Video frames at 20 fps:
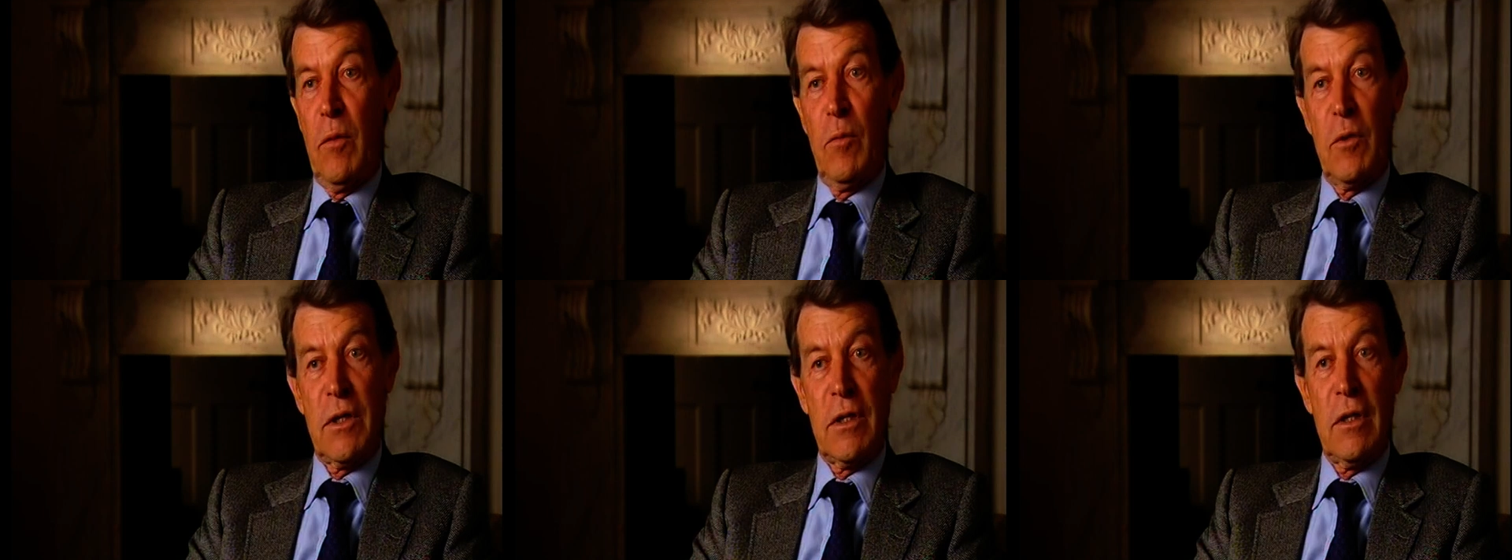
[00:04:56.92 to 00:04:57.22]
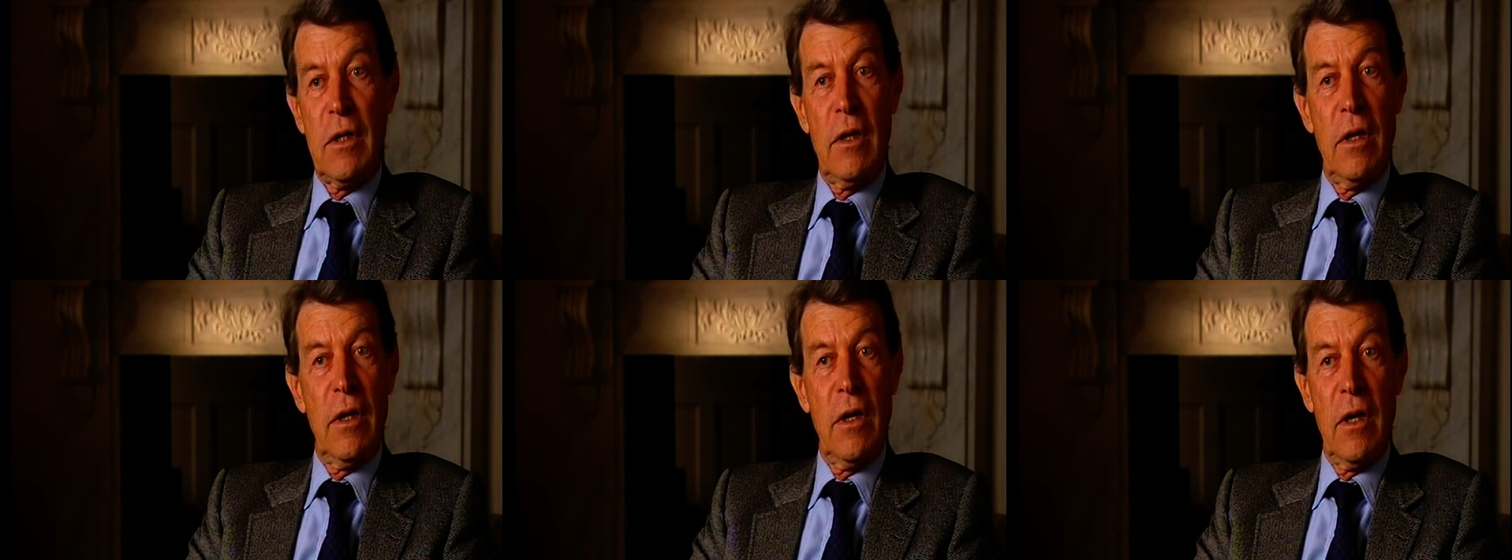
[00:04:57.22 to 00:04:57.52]
were
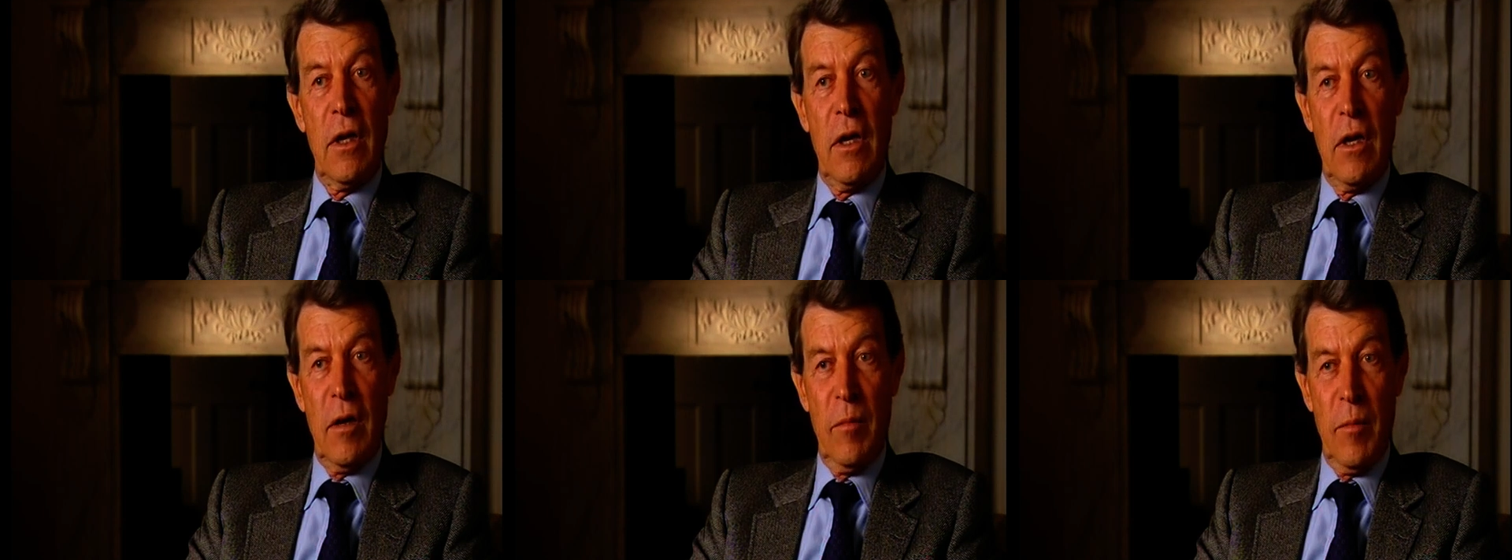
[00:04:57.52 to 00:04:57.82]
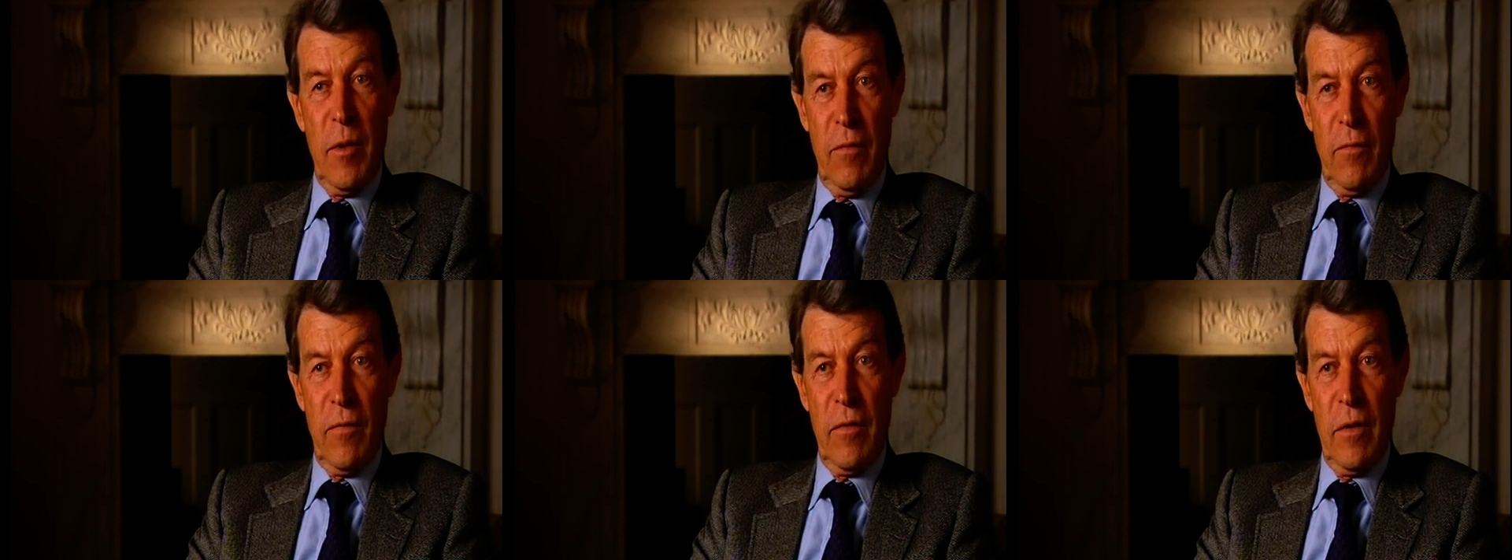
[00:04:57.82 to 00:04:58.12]
still in the
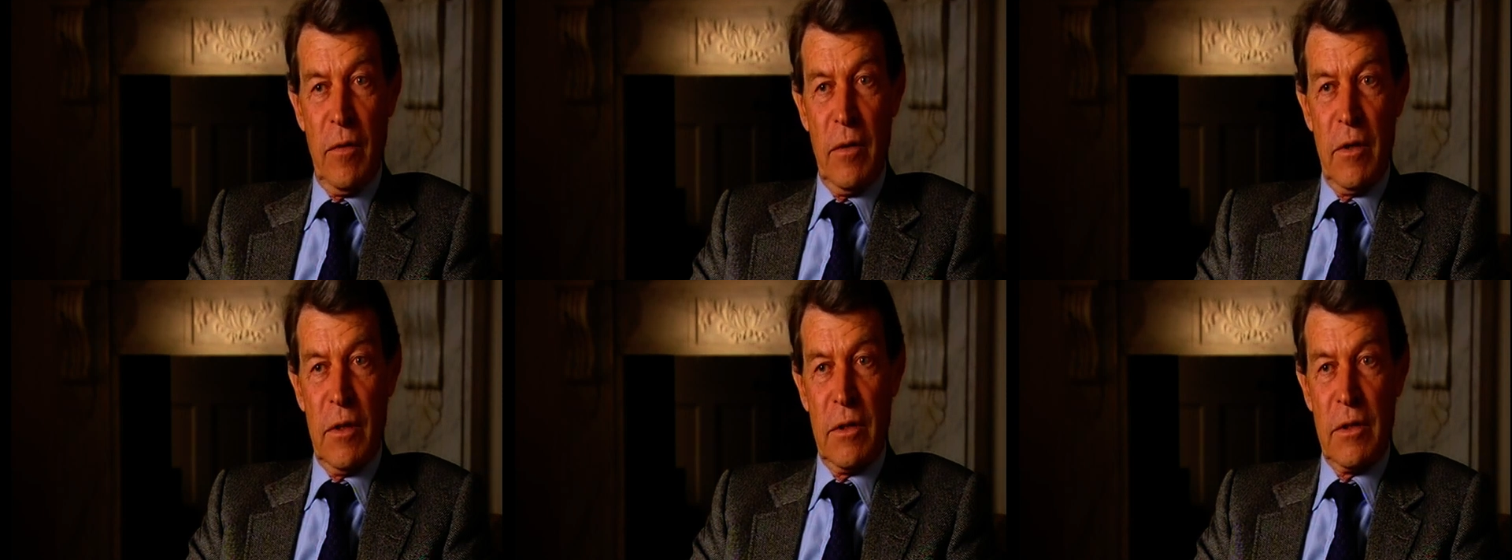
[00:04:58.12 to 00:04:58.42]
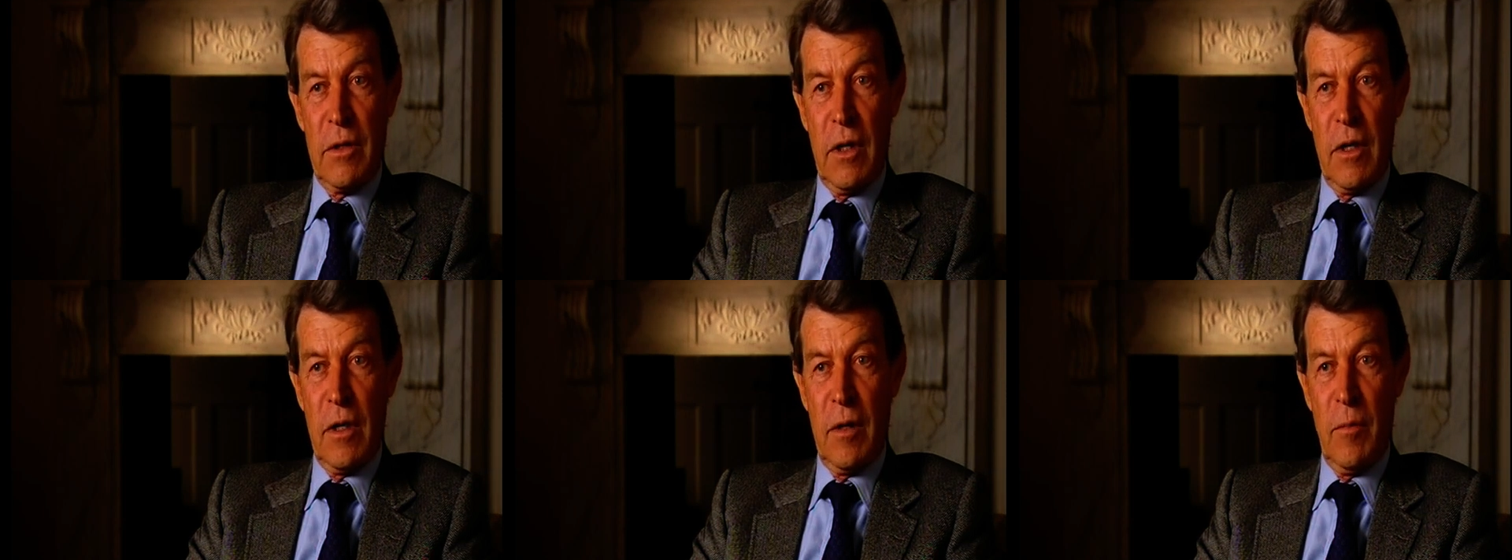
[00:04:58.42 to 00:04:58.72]
army for a
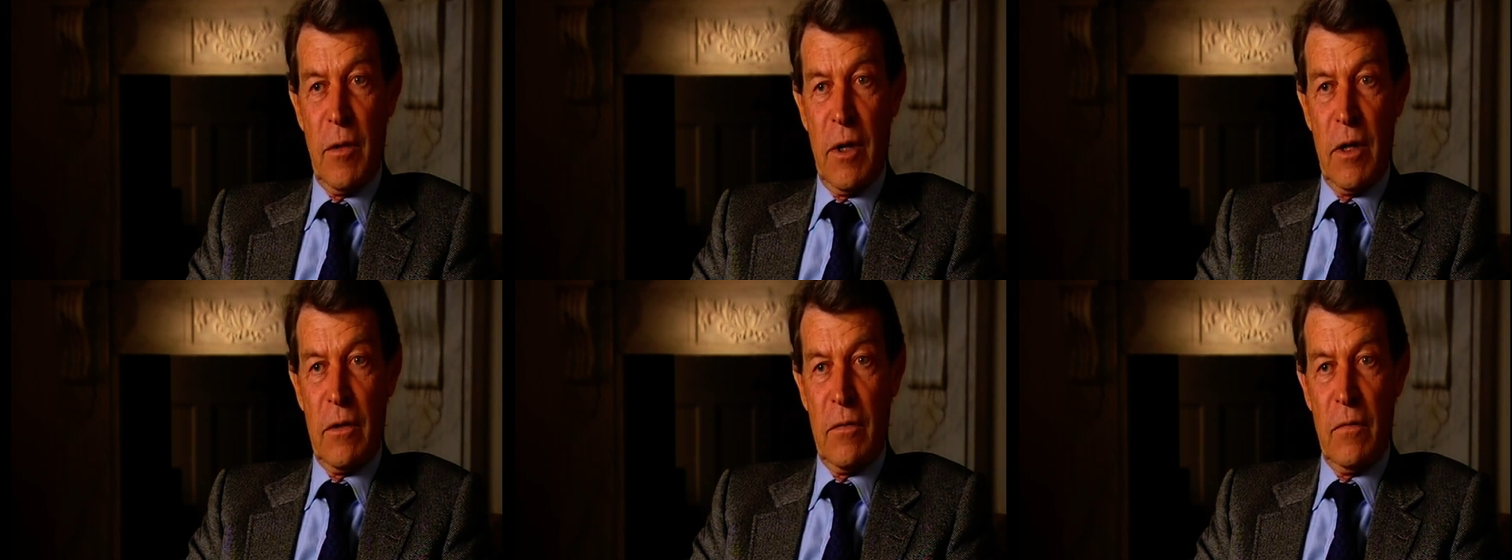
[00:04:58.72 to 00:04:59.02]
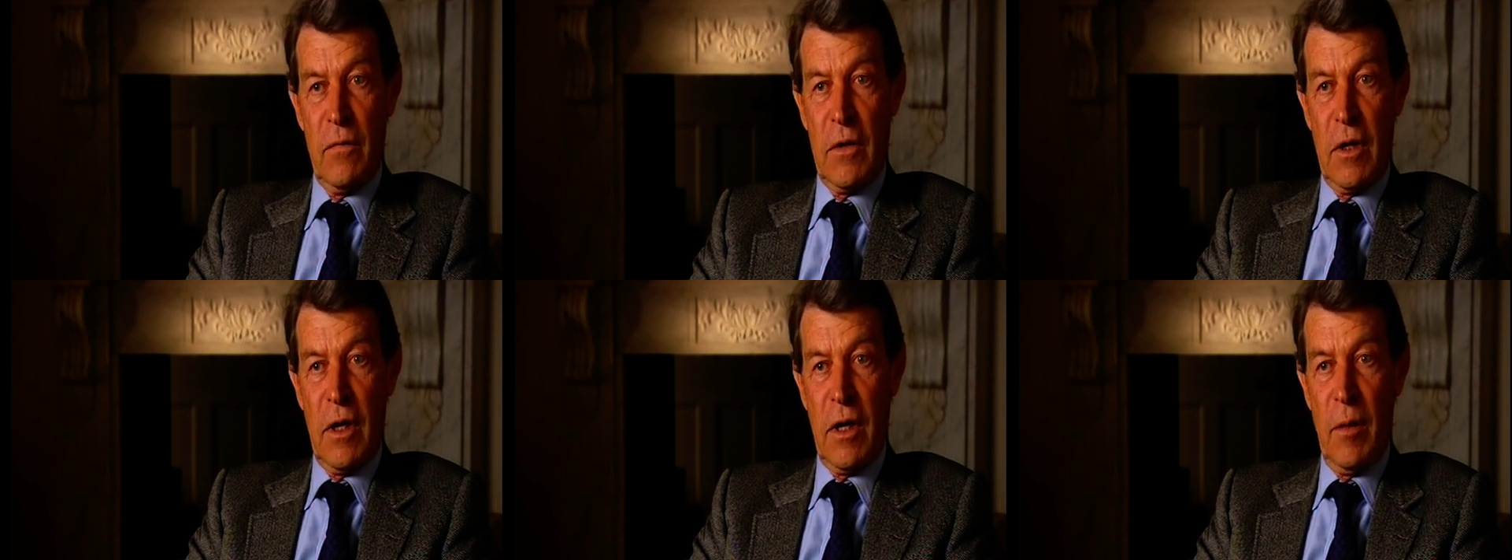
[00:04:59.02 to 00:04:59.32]
certain amount of
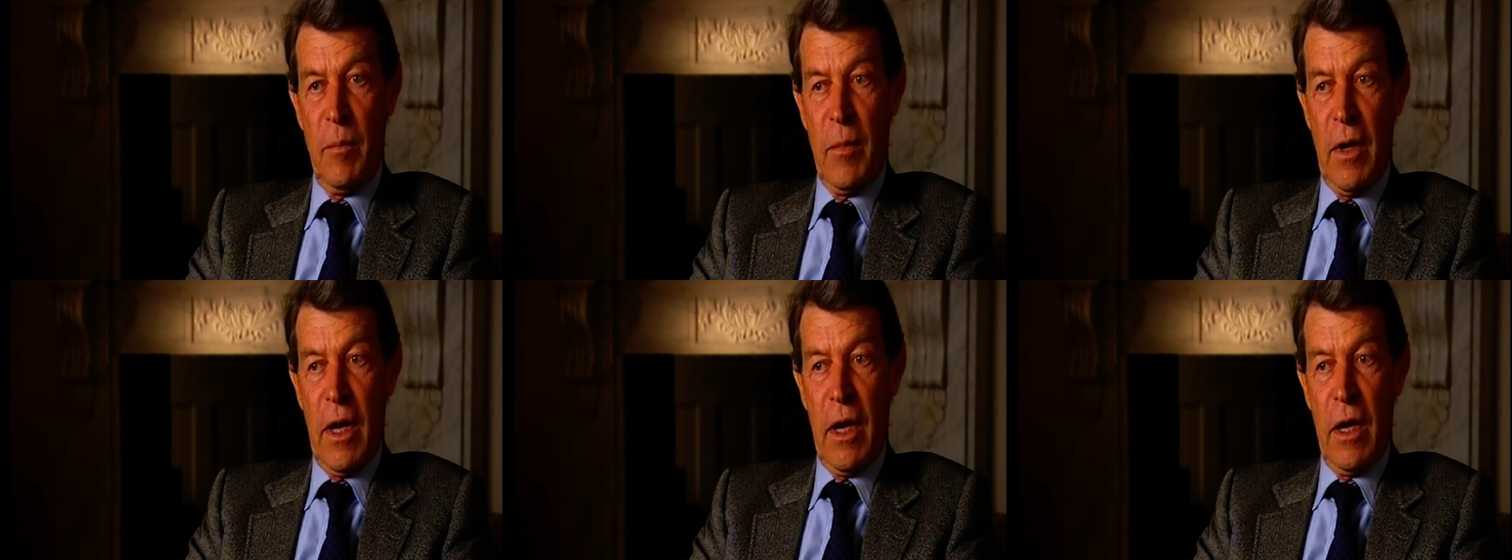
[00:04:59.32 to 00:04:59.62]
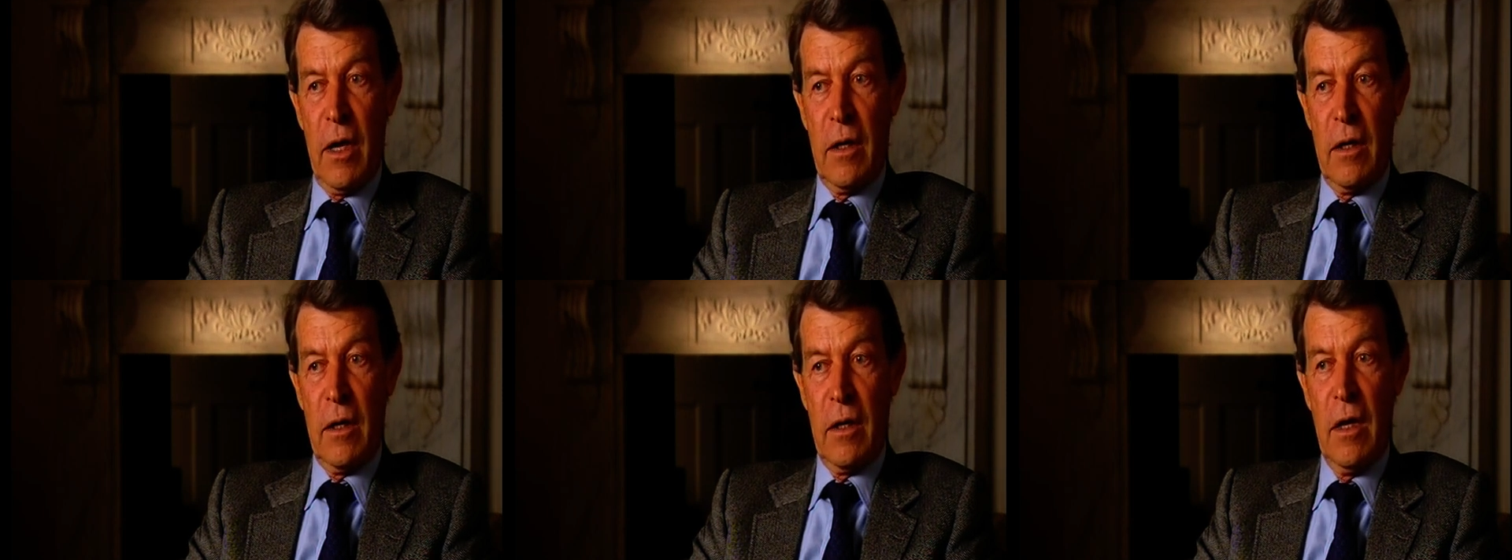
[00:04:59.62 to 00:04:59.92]
time,
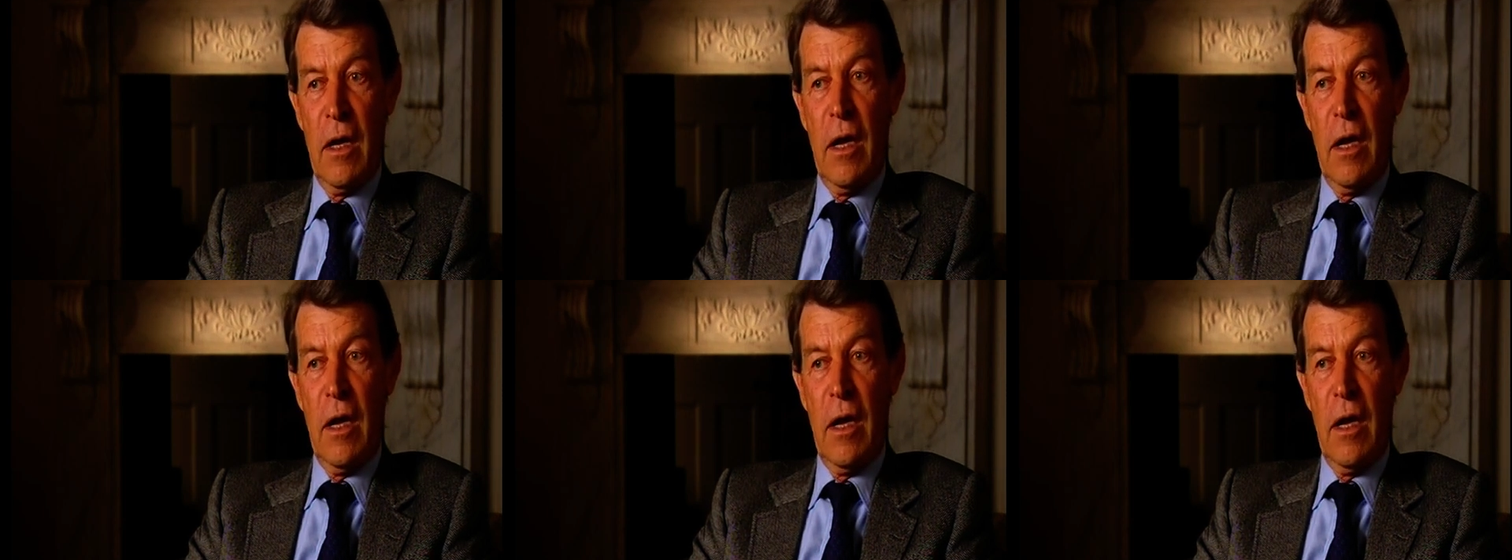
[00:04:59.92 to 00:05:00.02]
and